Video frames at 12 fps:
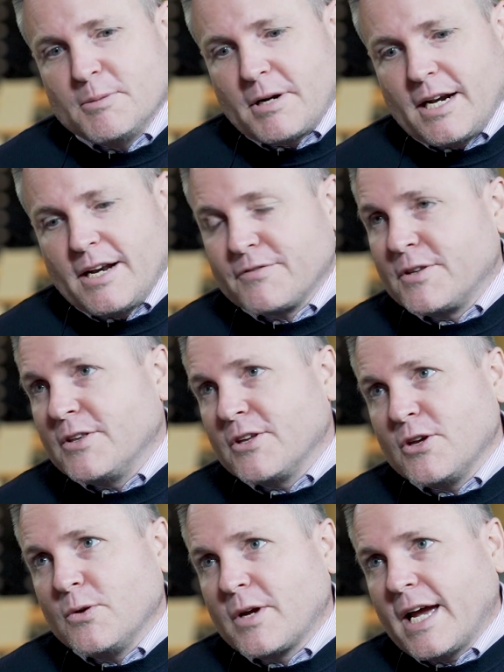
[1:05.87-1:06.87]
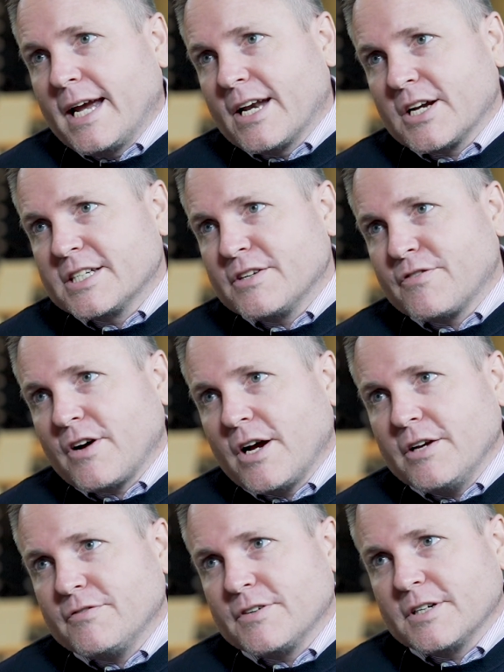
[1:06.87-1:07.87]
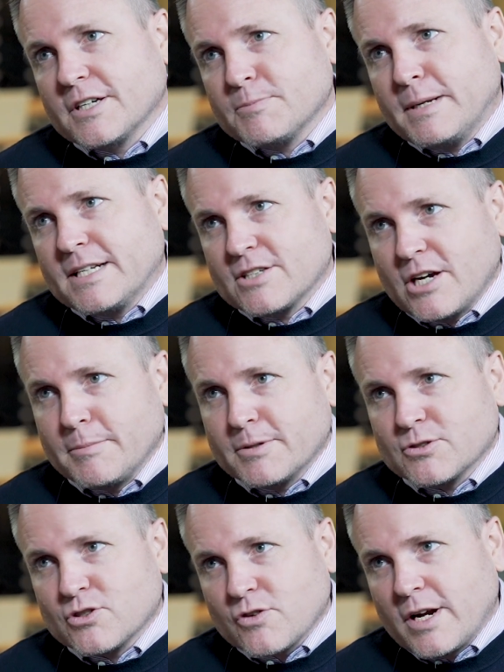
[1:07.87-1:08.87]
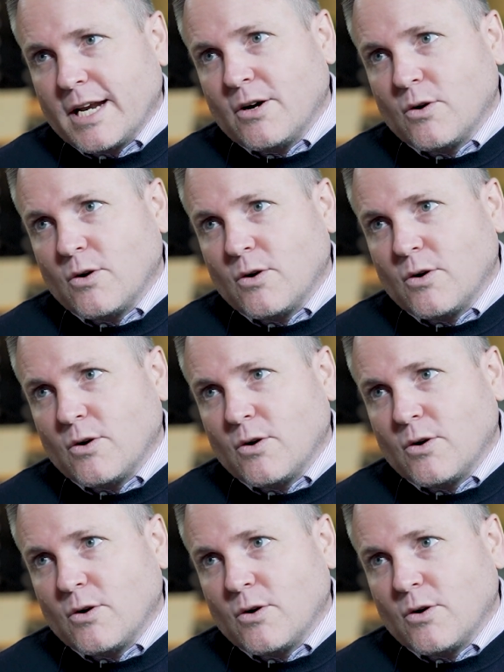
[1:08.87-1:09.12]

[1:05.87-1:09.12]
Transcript: But I left in the UK in 95, and I spent time in Australia,